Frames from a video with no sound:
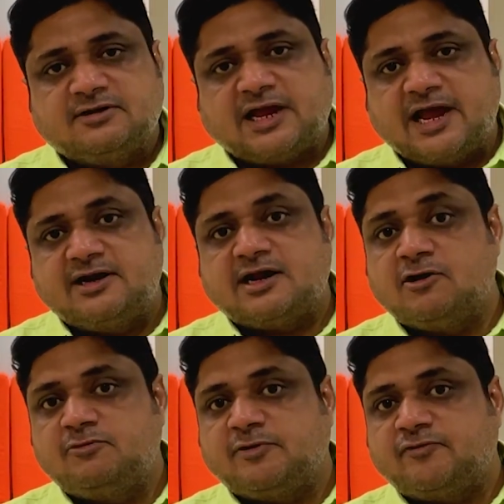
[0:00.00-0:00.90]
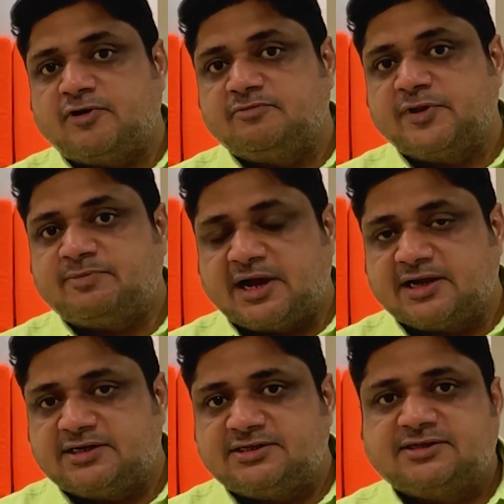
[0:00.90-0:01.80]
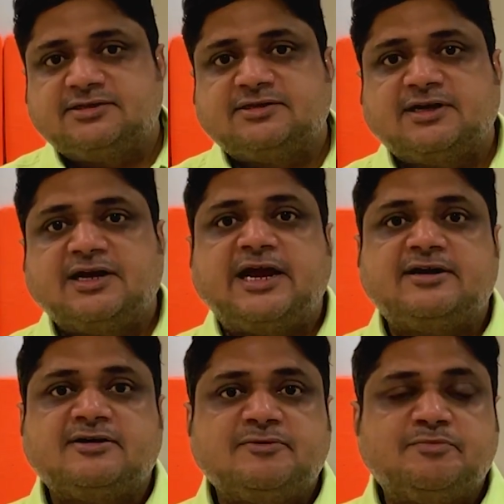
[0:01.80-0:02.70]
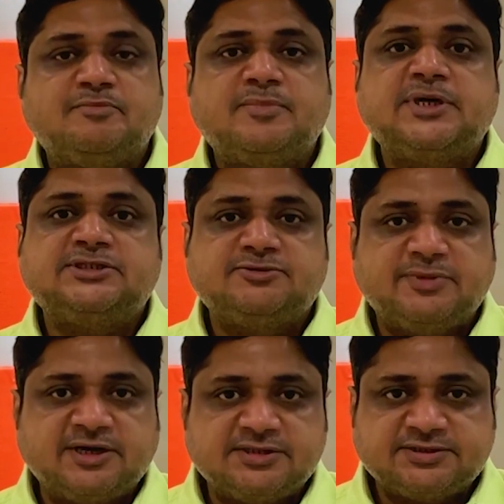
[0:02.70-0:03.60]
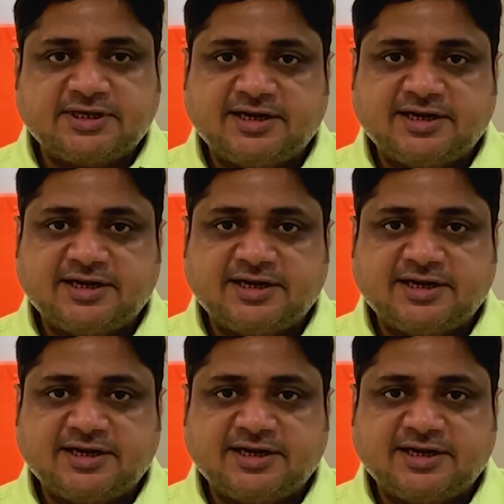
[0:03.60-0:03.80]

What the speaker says: can outperform the market at a much bigger scale.